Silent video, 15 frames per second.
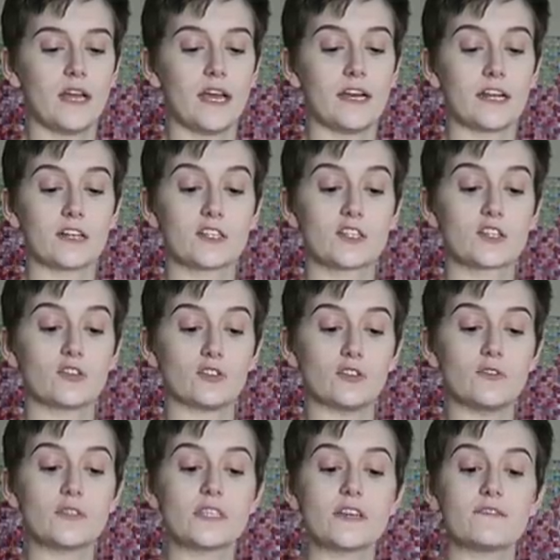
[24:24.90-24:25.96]
an
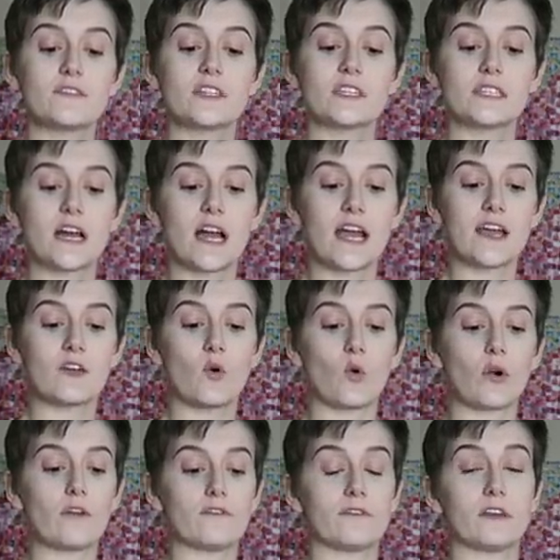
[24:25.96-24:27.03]
exclusive design
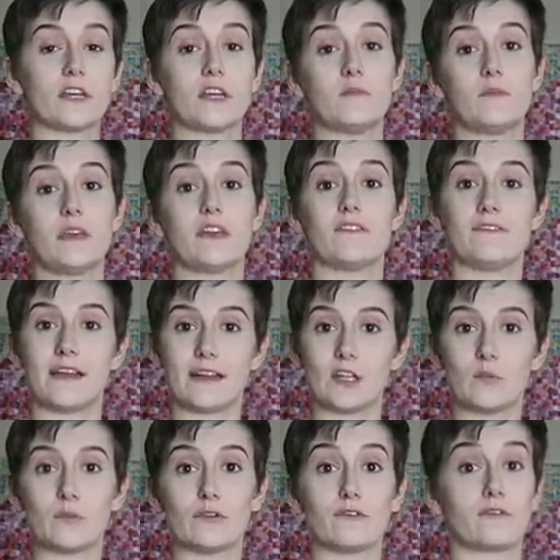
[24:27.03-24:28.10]
or if it can be
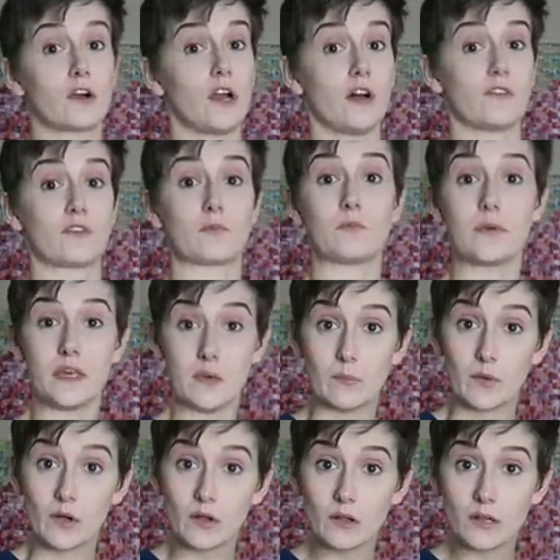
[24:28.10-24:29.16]
available for other
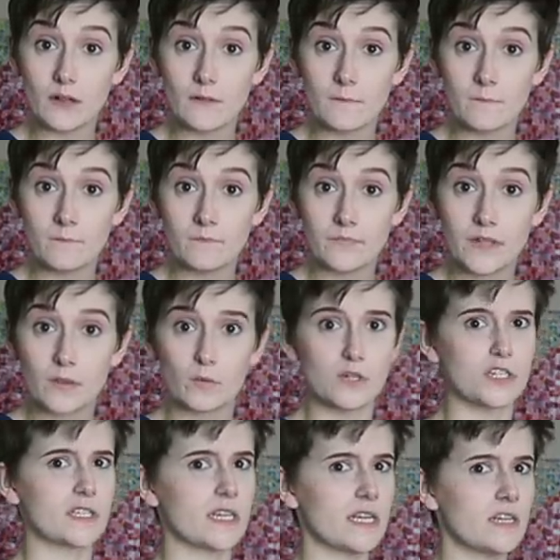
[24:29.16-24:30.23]
people,
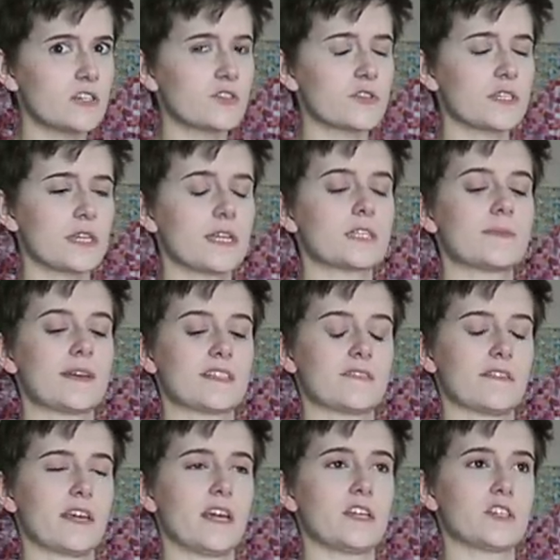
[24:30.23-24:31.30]
which is an interesting
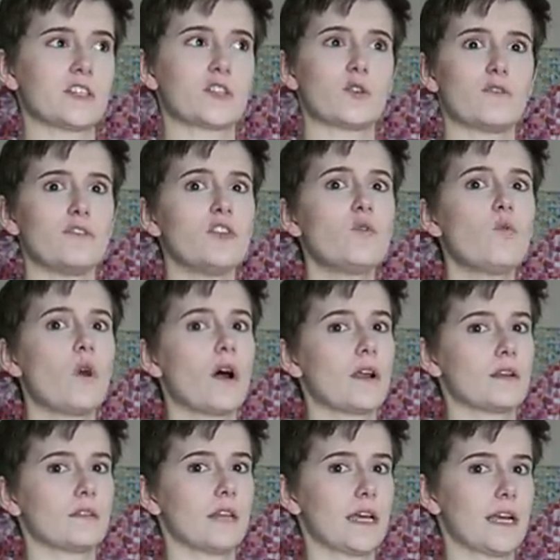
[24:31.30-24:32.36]
specification. So if you
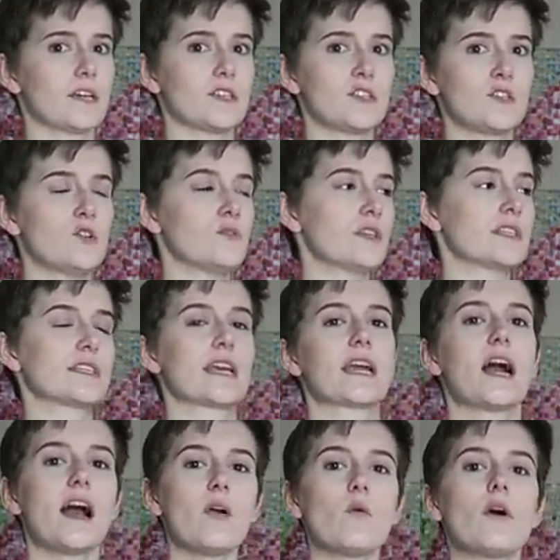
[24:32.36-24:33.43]
want like a suit that's
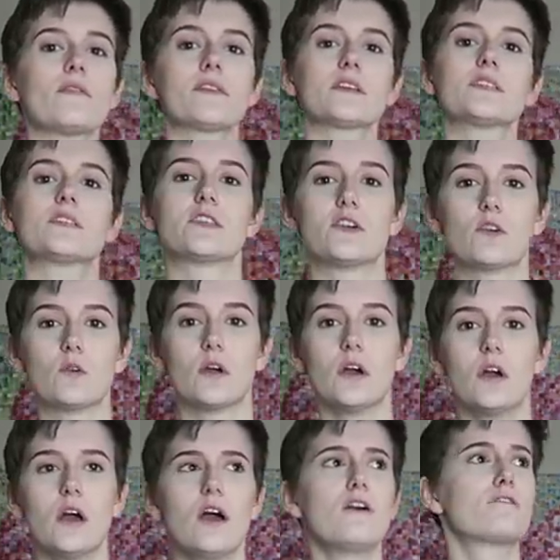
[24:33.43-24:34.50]
like, I want this suit
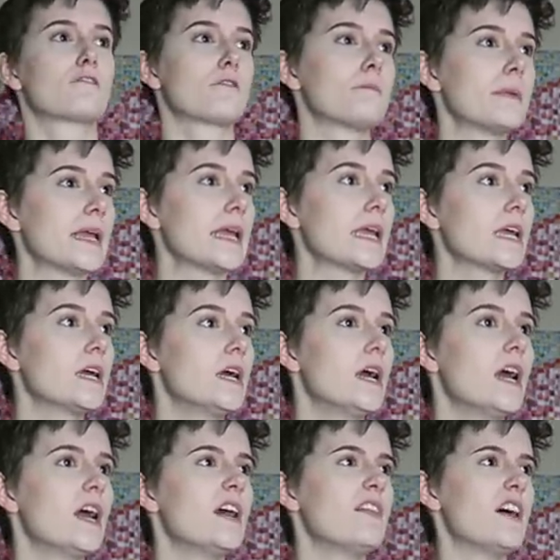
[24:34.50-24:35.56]
for me
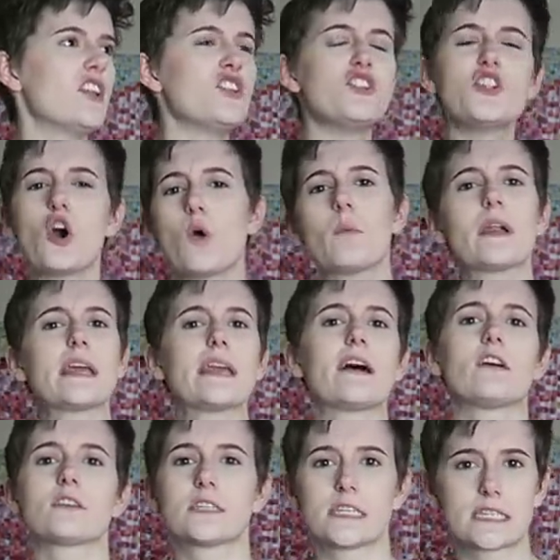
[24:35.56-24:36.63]
that nobody
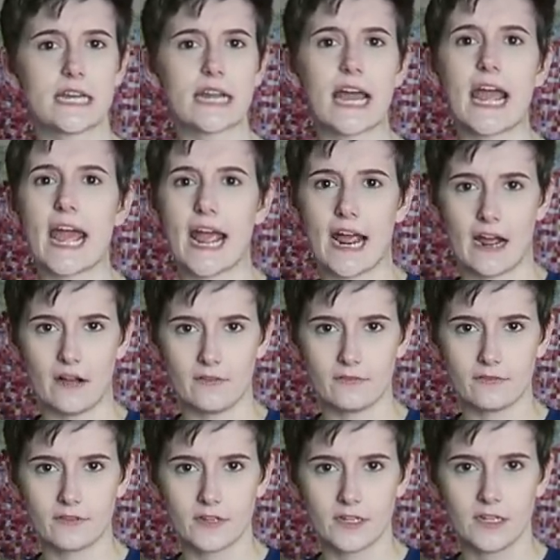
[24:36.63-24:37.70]
else is gonna have,